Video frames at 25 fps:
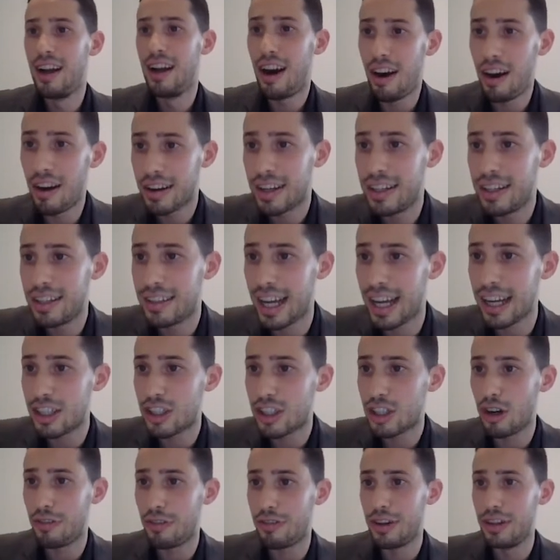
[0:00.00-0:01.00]

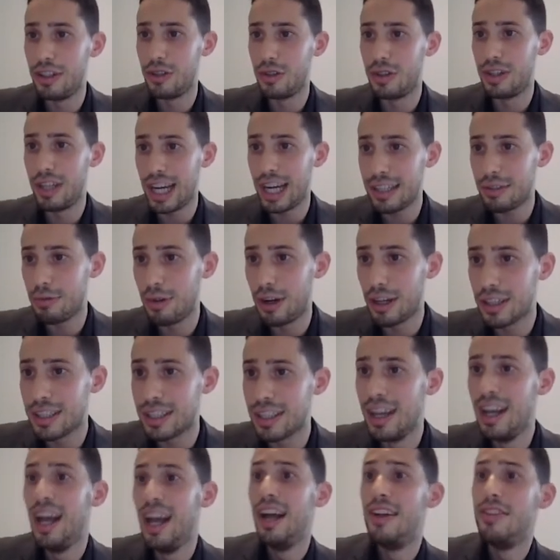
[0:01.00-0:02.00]
architecture of our neural networks.
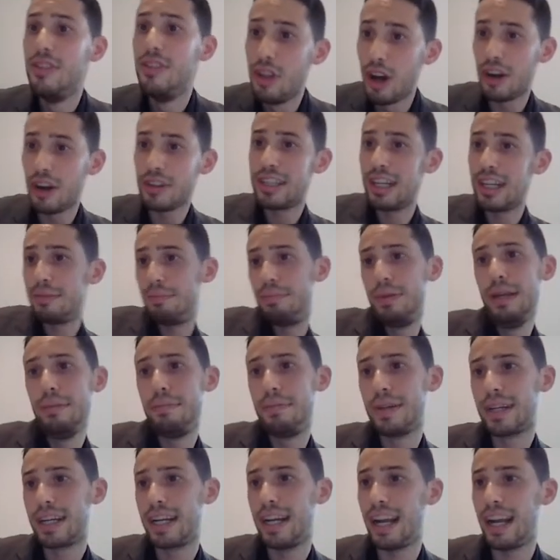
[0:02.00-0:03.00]
Not that
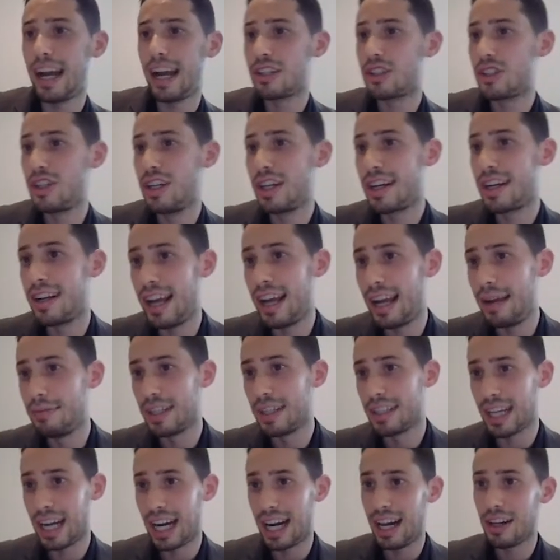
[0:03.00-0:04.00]
people can actually claim
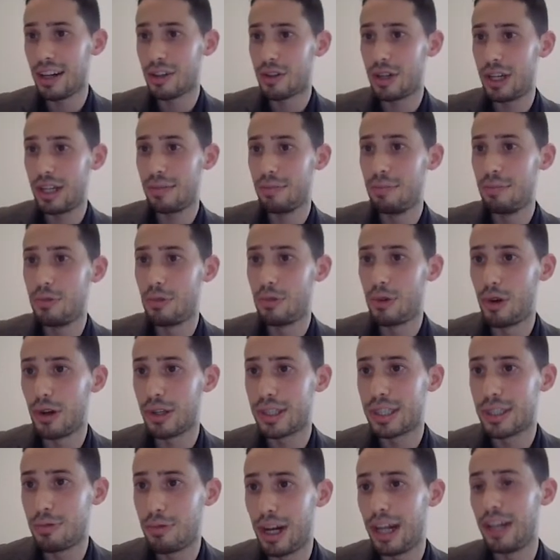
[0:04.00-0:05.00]
that our algorithm
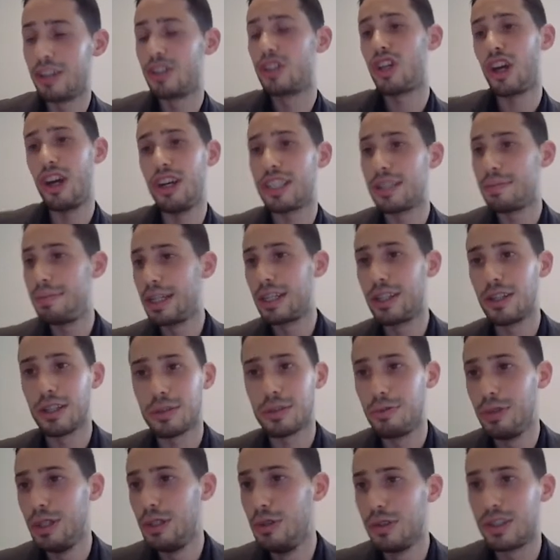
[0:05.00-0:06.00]
works well just
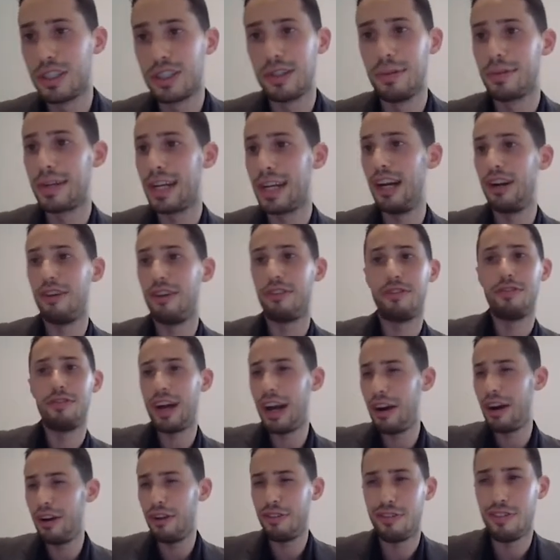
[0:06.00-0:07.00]
because we use some kind of
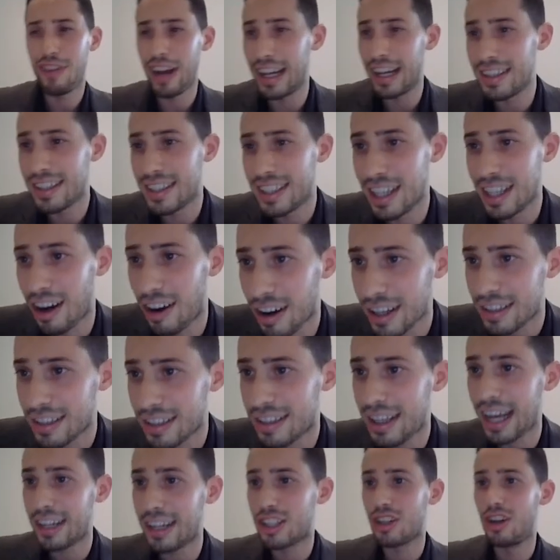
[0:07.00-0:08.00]
very fancy
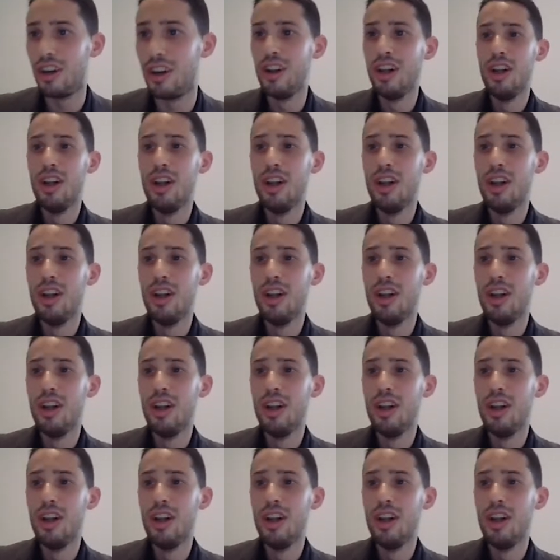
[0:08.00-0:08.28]
architecture